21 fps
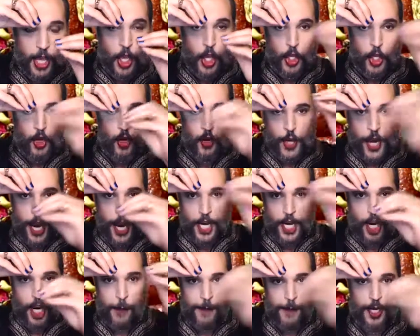You
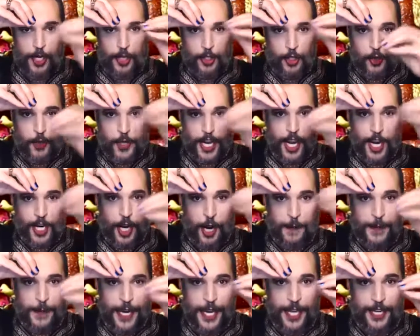can't come in. You can't
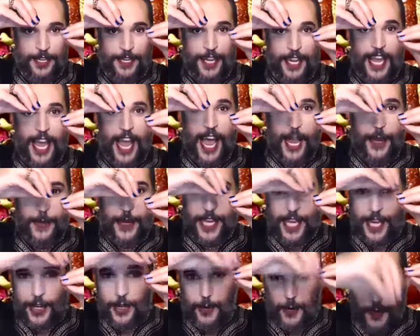come in. And we
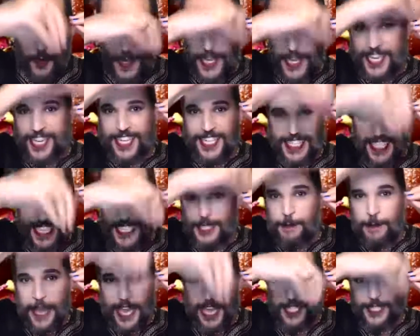can
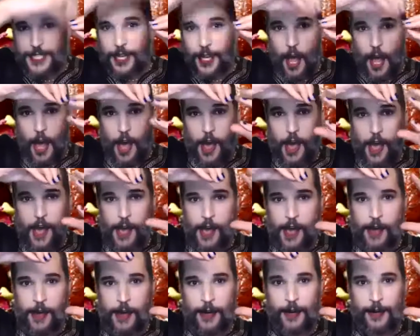dismantle.
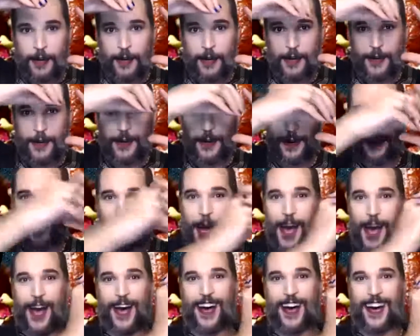
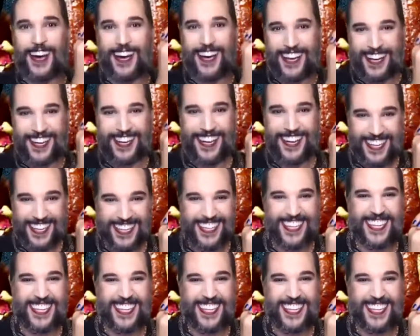Oh.